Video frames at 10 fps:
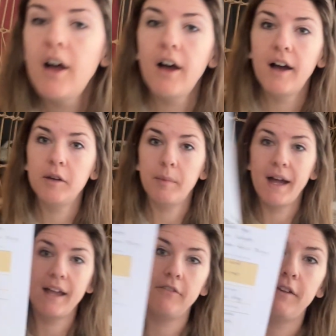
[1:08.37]
on
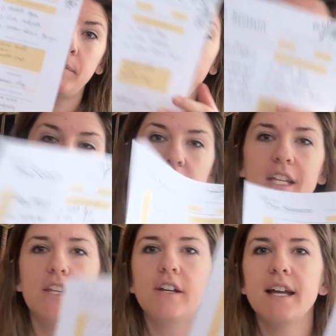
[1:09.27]
my February
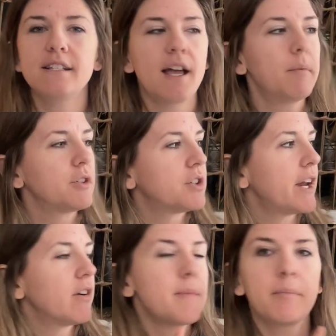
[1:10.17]
sheet. You guys, I will try
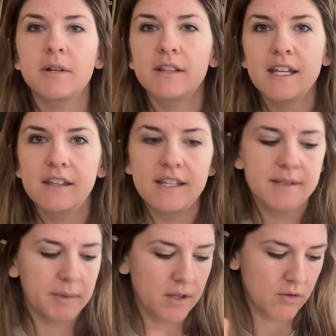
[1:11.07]
to remember to link these
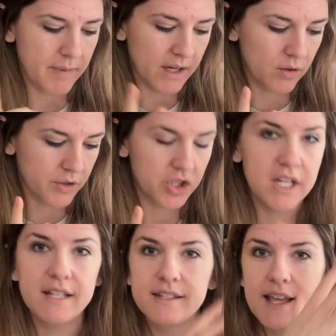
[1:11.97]
below. My goal
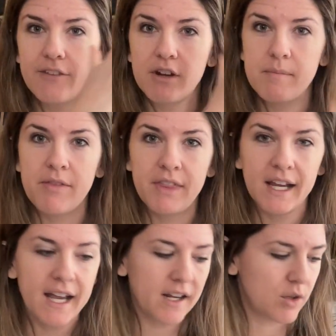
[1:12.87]
sheets, every month I
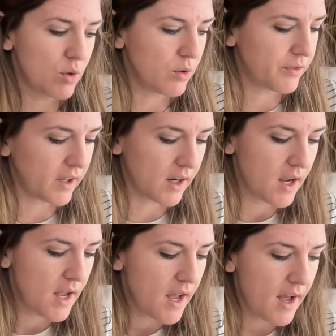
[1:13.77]
kind of go over
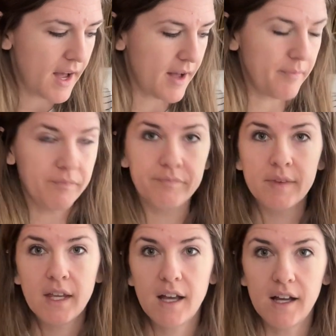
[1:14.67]

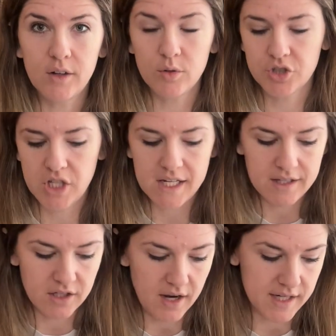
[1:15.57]
a goal sheet
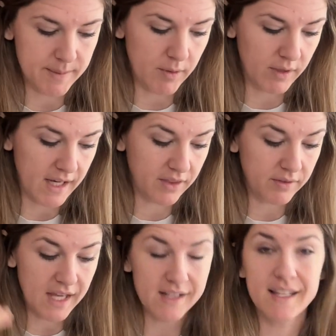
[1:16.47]
that talks about like
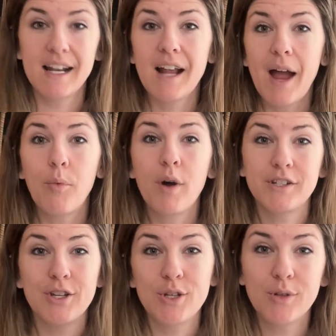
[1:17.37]
things that I want
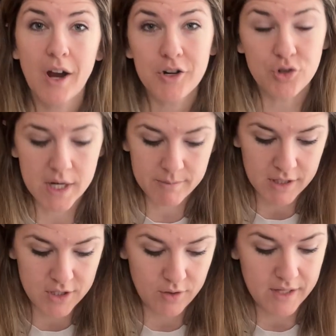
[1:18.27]
to do, our dream
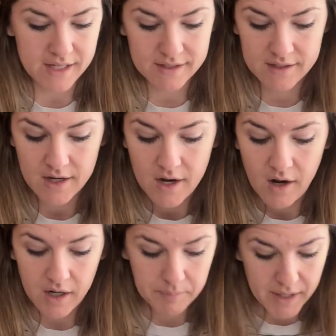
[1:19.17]
to-do list,
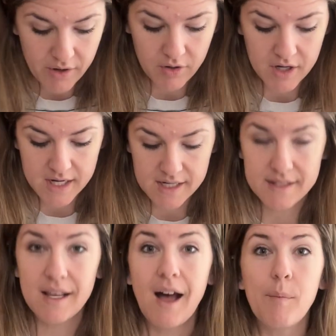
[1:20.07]
our
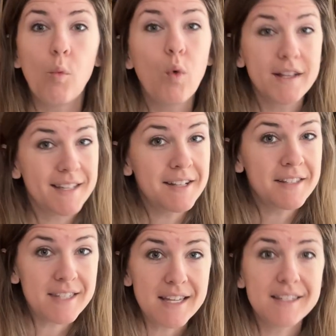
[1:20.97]
priorities, what's in
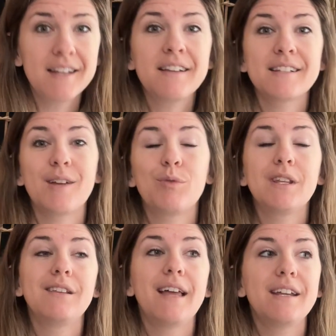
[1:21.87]
season, because I
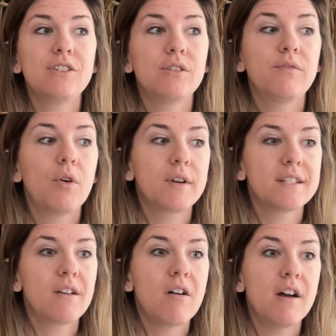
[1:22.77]
really like to
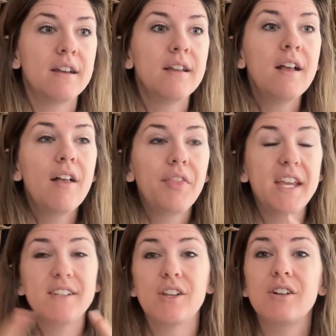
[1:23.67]
focus on
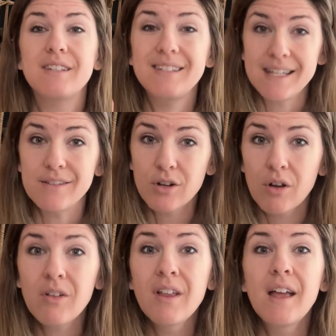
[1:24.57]
things that are
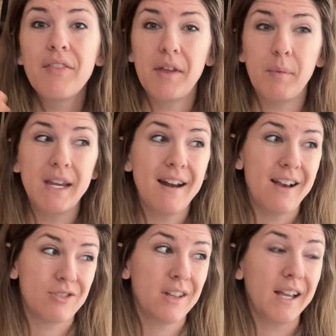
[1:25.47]
seasonal, that we can
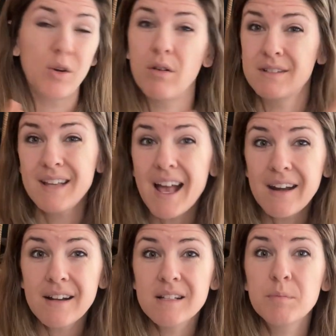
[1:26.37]
actually like go outside
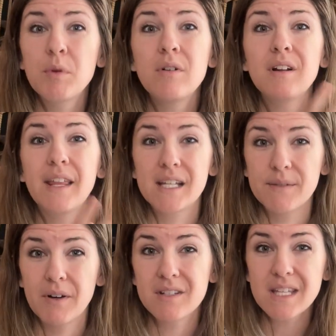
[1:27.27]
and explore, like as
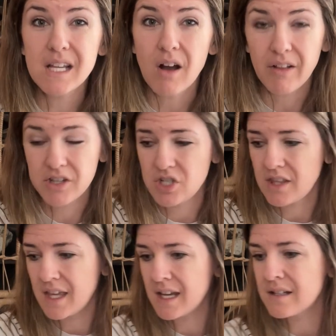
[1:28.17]
far as ecology
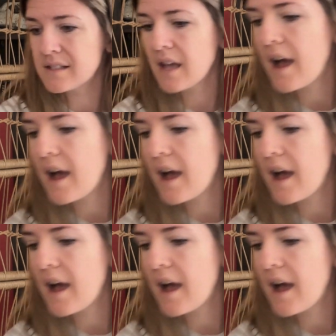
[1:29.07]
things,